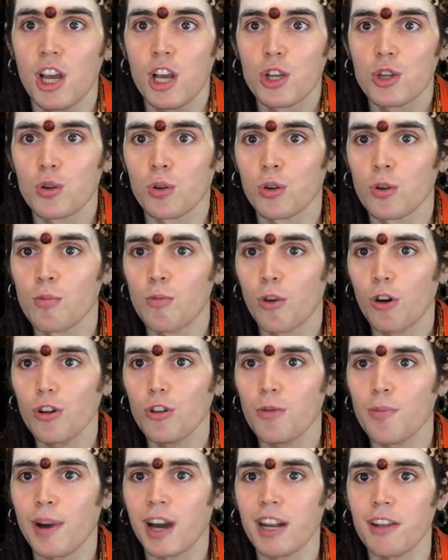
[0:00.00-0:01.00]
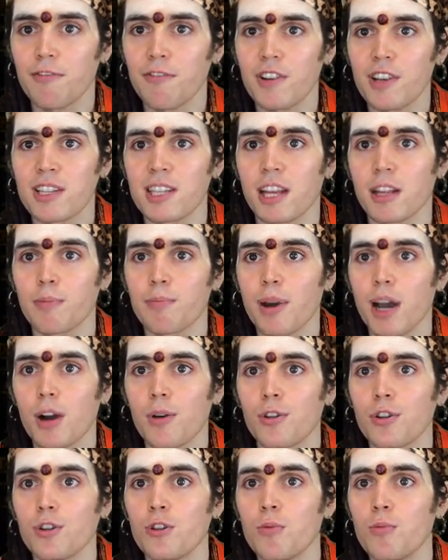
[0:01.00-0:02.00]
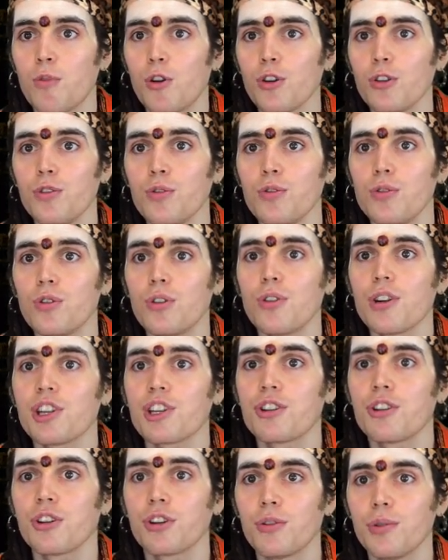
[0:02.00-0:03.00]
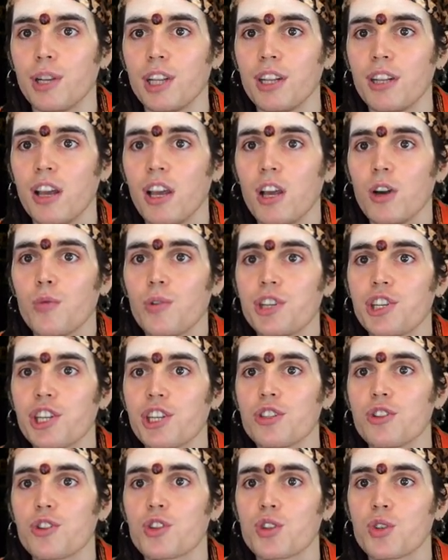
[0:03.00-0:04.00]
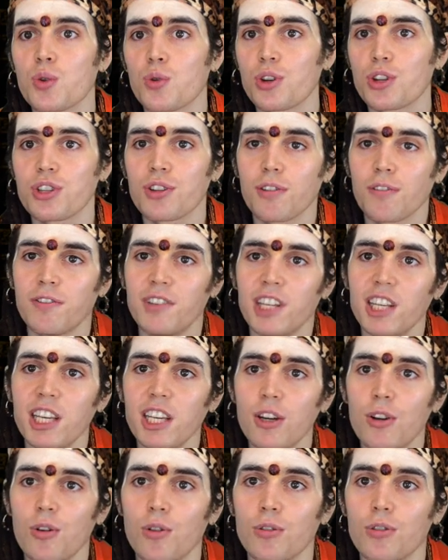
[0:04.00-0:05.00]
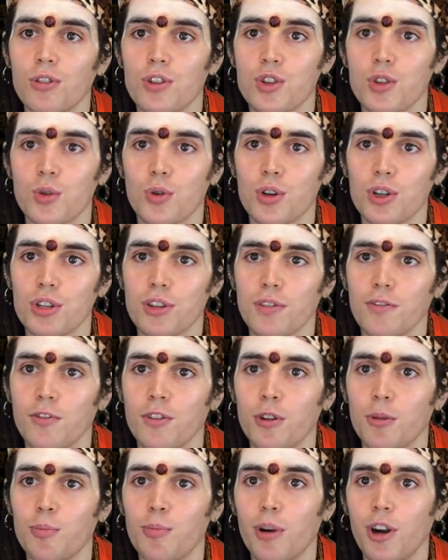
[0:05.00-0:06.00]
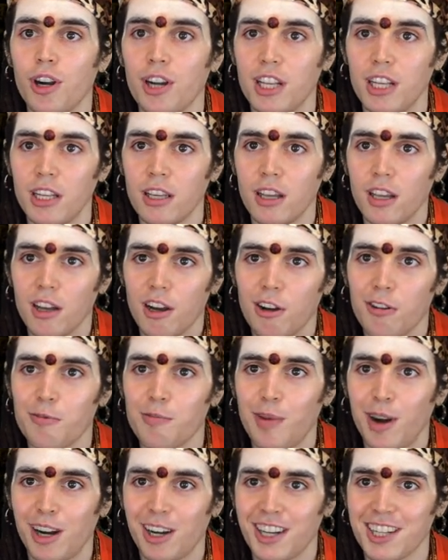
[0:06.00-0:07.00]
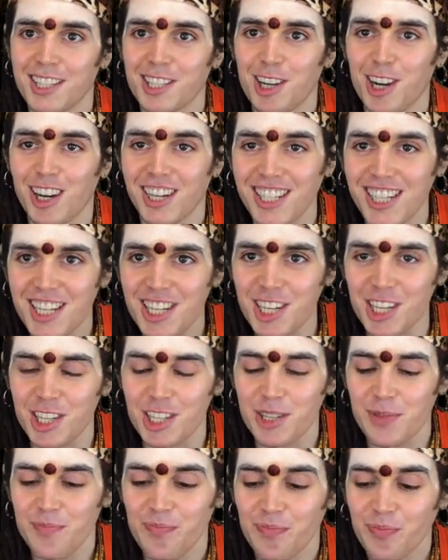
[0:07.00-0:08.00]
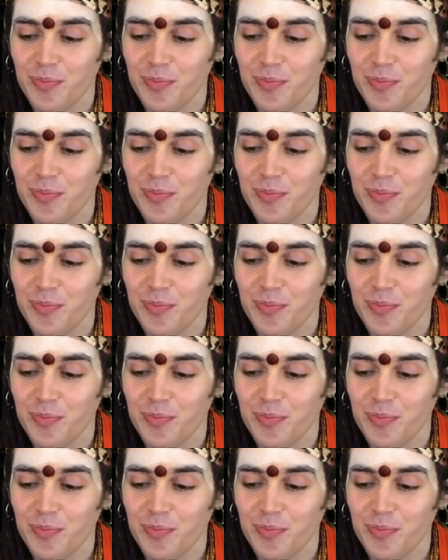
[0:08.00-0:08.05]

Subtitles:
So the more you manifest that power, the more you nourish the greed, which is the source of the ego, the source of the party of powerless cognitions.